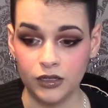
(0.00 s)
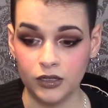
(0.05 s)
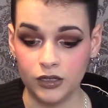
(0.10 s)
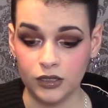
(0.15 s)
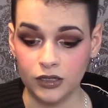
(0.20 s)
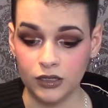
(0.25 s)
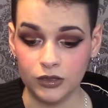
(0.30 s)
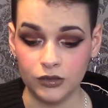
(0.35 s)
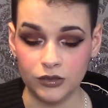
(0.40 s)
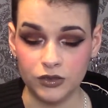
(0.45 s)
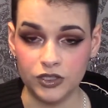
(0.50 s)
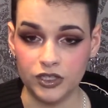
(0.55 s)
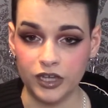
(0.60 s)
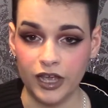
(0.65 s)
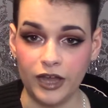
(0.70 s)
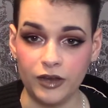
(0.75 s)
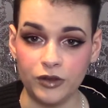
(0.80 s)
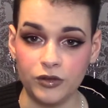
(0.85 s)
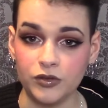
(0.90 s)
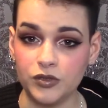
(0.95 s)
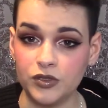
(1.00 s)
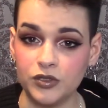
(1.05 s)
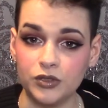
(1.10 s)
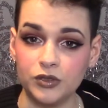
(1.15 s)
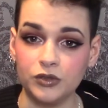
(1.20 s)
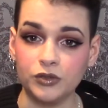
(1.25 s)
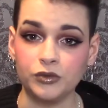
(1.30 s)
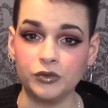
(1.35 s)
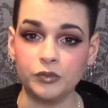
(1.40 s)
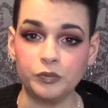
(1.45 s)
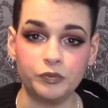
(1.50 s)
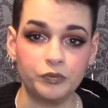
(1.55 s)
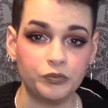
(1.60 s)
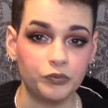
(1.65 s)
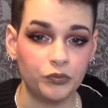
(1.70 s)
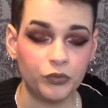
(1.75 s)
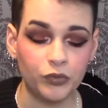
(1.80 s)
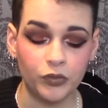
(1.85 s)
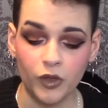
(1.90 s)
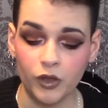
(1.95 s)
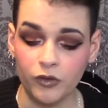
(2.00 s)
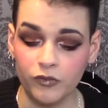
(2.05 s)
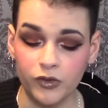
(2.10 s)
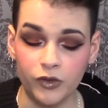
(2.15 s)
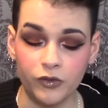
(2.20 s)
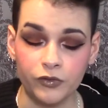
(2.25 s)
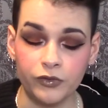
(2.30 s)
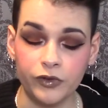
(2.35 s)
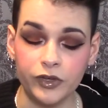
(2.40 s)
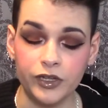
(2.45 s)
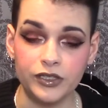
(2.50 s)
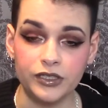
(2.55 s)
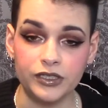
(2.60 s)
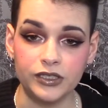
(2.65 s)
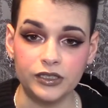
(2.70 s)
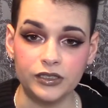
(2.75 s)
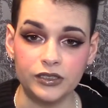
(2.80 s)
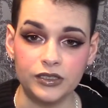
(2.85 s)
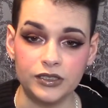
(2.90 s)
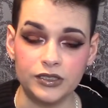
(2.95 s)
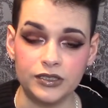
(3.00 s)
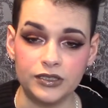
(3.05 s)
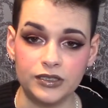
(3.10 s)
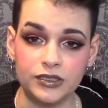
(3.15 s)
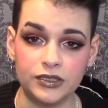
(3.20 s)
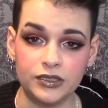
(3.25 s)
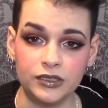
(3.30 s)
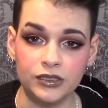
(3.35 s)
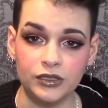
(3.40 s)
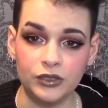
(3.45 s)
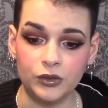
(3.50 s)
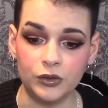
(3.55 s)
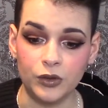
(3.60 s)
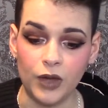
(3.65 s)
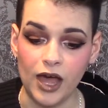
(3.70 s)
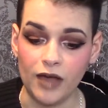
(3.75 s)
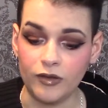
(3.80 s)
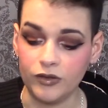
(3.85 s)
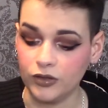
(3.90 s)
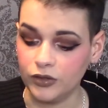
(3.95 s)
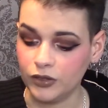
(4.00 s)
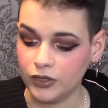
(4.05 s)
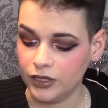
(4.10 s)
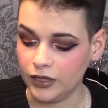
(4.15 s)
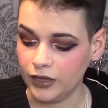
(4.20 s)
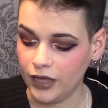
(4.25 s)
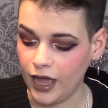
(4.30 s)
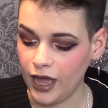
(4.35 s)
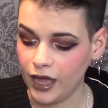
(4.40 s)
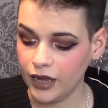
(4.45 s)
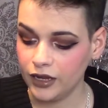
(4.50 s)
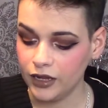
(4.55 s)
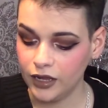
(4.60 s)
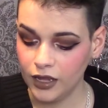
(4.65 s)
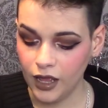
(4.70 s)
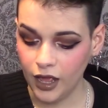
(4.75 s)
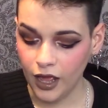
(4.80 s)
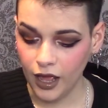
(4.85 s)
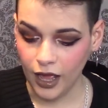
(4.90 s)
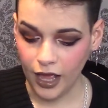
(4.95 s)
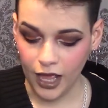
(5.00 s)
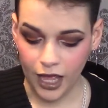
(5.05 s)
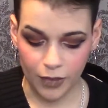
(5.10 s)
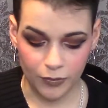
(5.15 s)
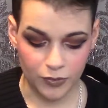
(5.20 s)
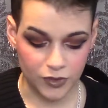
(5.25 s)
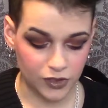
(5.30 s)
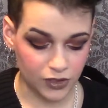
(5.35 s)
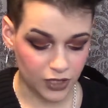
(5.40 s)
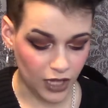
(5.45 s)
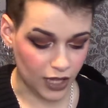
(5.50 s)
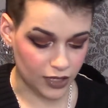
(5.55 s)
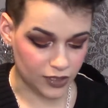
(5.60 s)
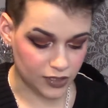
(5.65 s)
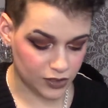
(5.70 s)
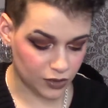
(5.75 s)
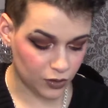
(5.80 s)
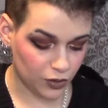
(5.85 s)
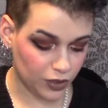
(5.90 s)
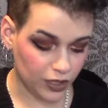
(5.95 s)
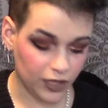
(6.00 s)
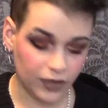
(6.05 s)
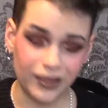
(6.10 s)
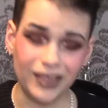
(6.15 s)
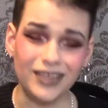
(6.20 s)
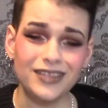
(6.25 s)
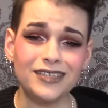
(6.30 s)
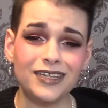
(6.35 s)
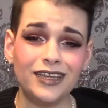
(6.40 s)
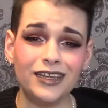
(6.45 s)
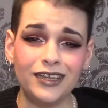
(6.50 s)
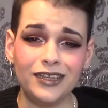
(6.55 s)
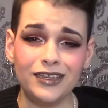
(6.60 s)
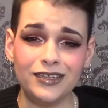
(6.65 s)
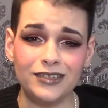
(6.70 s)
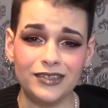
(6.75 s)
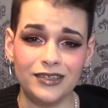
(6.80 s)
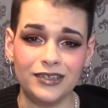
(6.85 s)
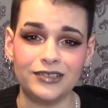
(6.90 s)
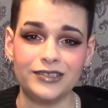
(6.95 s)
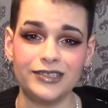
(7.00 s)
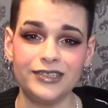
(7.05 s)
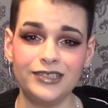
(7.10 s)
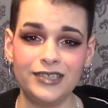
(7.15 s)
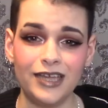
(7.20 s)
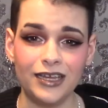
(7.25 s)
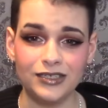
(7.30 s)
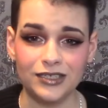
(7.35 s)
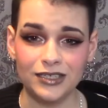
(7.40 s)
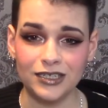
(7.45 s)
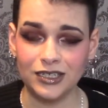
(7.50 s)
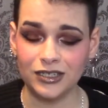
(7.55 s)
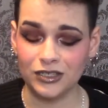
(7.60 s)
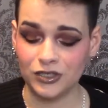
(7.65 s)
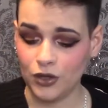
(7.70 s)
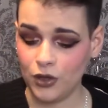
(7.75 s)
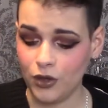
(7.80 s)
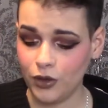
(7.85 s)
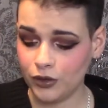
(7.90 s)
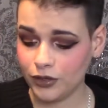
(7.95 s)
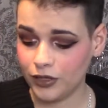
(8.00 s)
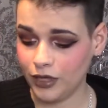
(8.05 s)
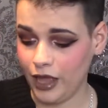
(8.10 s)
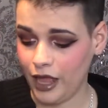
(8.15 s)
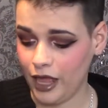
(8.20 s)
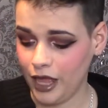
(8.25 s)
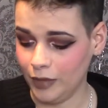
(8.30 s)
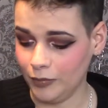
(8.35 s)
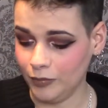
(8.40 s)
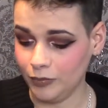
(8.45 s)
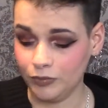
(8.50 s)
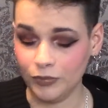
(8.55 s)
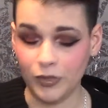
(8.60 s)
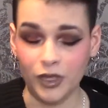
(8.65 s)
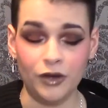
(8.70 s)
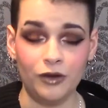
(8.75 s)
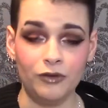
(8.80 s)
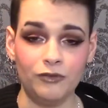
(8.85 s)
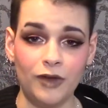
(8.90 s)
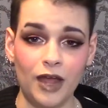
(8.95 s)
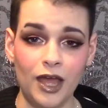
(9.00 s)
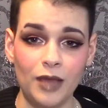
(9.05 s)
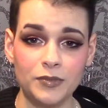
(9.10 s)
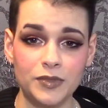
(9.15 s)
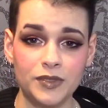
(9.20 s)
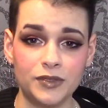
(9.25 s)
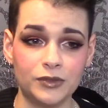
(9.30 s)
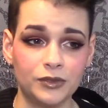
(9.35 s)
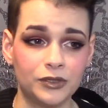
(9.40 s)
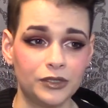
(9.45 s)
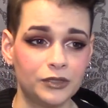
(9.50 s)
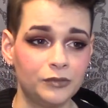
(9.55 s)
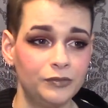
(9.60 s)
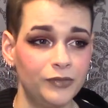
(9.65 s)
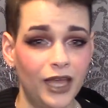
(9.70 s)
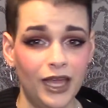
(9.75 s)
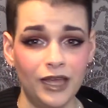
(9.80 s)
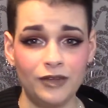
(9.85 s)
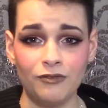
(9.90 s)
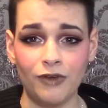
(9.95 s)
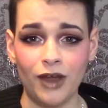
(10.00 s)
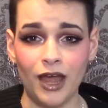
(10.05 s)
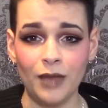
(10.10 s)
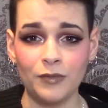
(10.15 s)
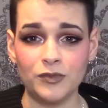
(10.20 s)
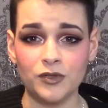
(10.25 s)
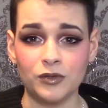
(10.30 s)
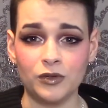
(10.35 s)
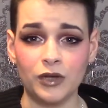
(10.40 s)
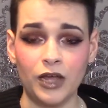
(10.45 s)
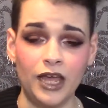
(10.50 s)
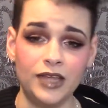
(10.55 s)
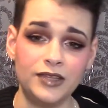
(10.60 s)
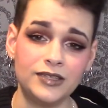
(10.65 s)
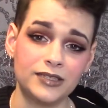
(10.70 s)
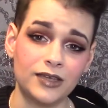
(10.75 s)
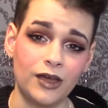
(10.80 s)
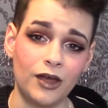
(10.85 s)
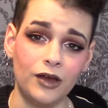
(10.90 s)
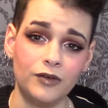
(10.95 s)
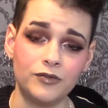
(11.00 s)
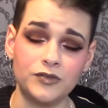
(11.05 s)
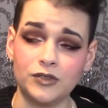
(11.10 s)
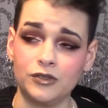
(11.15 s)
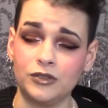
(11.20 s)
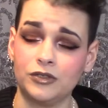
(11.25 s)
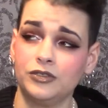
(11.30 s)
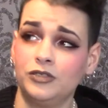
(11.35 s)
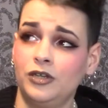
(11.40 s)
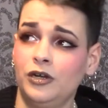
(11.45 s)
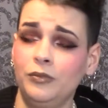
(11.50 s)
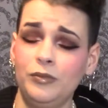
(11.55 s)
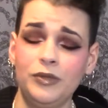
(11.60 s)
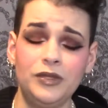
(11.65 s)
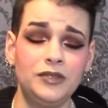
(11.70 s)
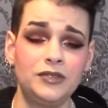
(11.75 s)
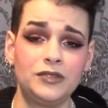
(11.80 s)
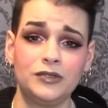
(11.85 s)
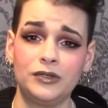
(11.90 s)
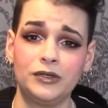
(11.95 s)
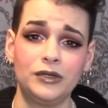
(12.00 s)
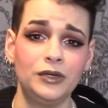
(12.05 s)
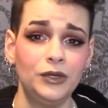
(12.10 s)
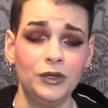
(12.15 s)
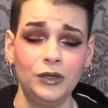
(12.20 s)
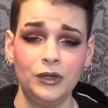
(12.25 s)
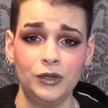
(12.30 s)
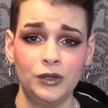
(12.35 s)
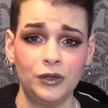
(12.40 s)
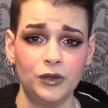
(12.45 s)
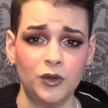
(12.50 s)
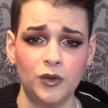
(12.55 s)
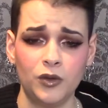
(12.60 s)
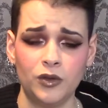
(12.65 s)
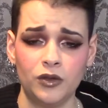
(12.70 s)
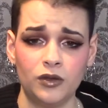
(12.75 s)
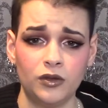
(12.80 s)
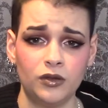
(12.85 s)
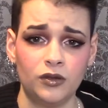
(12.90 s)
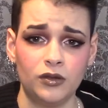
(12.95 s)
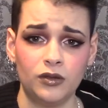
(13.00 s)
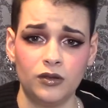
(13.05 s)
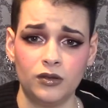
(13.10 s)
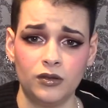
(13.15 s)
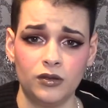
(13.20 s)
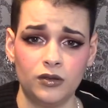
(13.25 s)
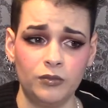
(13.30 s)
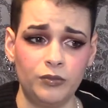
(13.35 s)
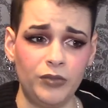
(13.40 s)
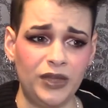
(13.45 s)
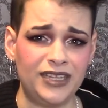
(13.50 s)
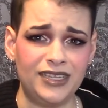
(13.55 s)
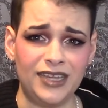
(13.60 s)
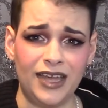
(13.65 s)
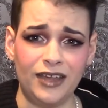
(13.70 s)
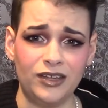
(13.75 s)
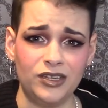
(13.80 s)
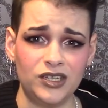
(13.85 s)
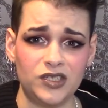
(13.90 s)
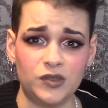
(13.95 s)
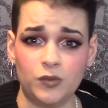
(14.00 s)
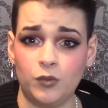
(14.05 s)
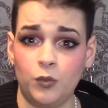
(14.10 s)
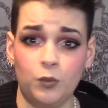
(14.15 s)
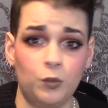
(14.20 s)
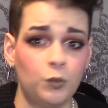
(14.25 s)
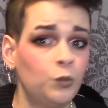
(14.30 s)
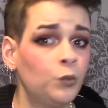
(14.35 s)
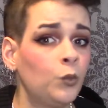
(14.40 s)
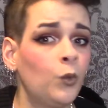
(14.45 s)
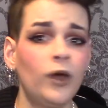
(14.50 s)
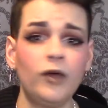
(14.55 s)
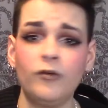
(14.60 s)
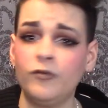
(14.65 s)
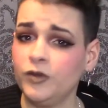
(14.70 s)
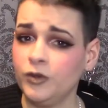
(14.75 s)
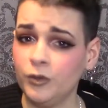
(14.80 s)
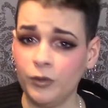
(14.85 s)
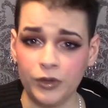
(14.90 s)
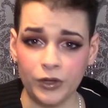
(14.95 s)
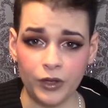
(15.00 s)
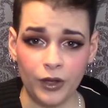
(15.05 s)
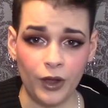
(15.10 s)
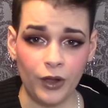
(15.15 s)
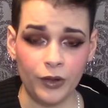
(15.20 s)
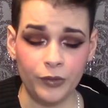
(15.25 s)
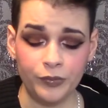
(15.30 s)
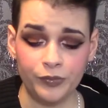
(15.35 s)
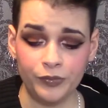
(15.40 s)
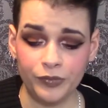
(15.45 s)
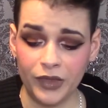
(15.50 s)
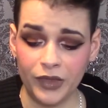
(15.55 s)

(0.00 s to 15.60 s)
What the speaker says: little channel, so feel free to just, have a look at that. So let's get into this. Let's actually talk hair wraps or head wraps or head scarves or turbans or bandanas, whatever you want to call them.